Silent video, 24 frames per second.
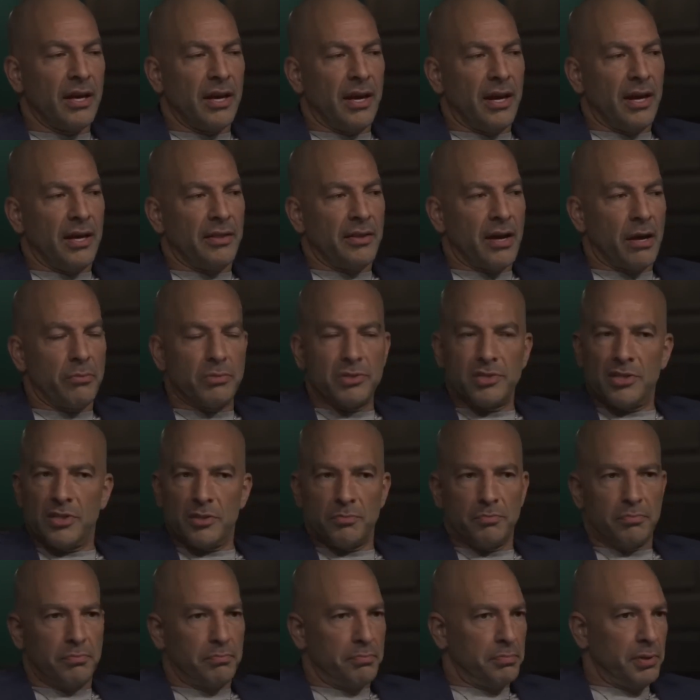And that was
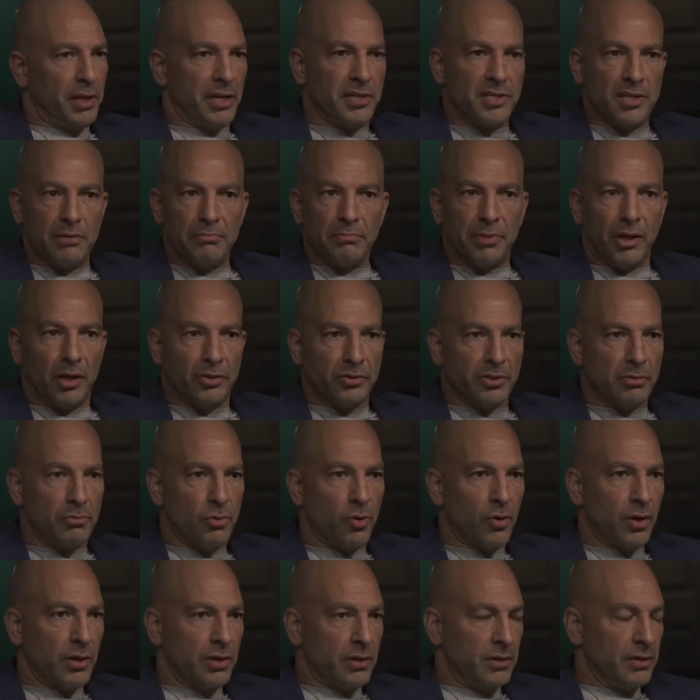this place in
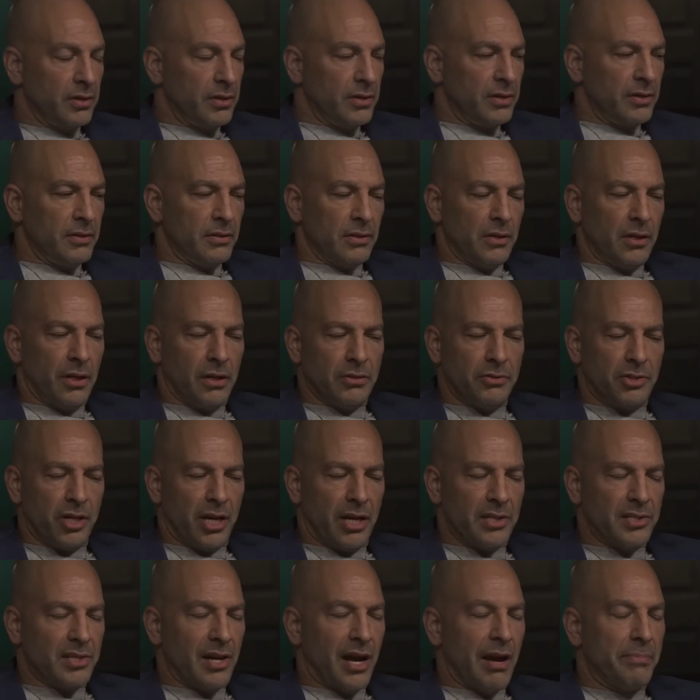Baltimore called
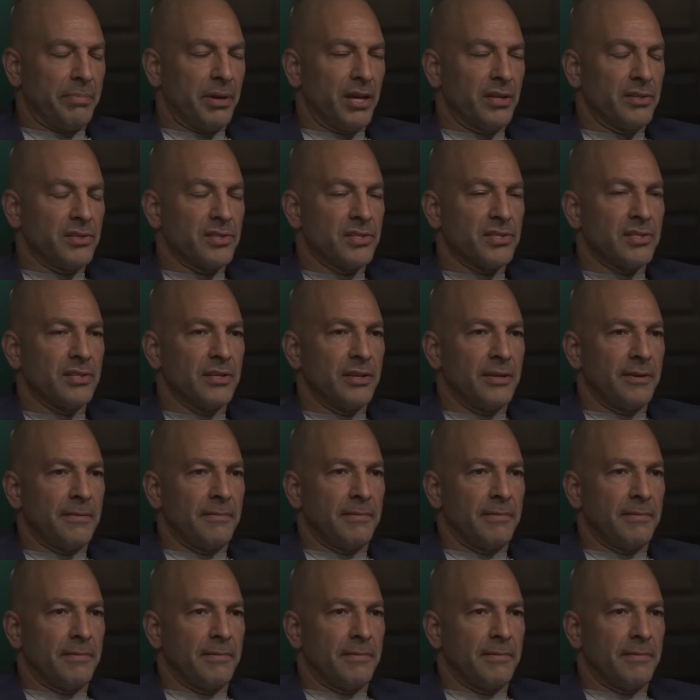Johns Hopkins.